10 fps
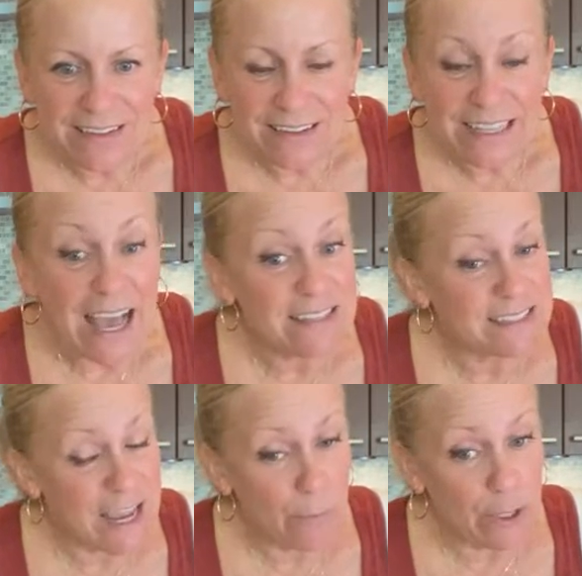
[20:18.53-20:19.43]
Yes,
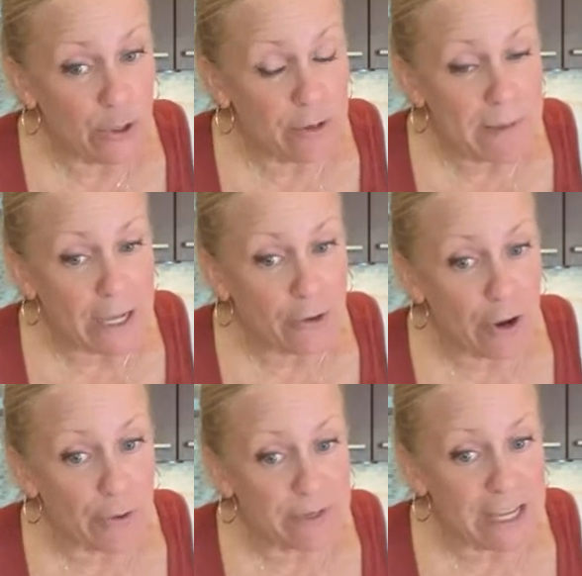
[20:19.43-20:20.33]
and we could make our
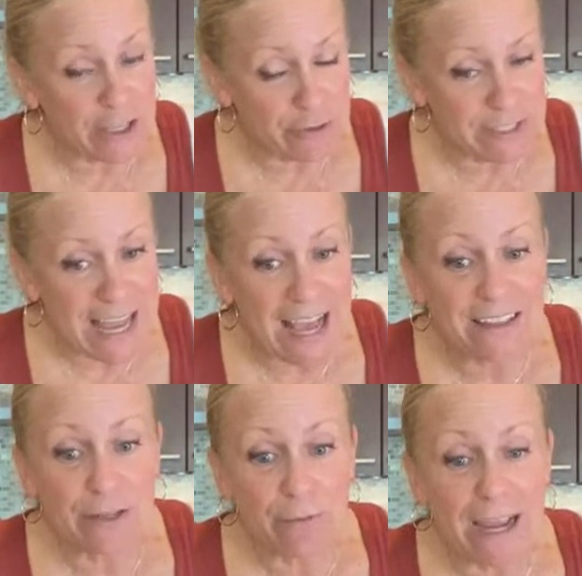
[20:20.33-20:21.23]
own, Nick. You're
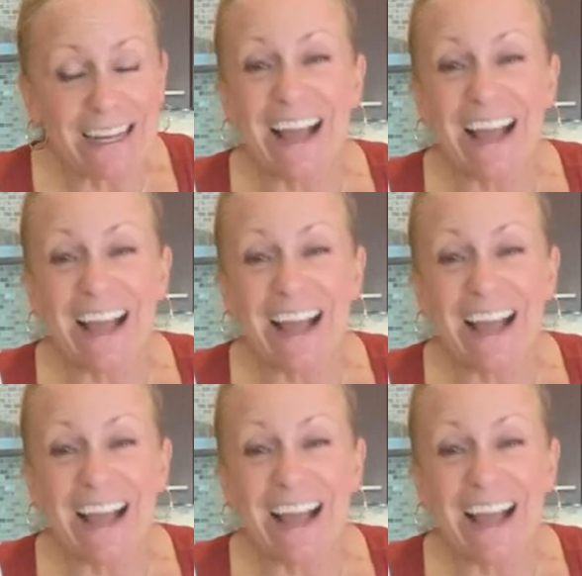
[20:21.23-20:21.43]
exactly right.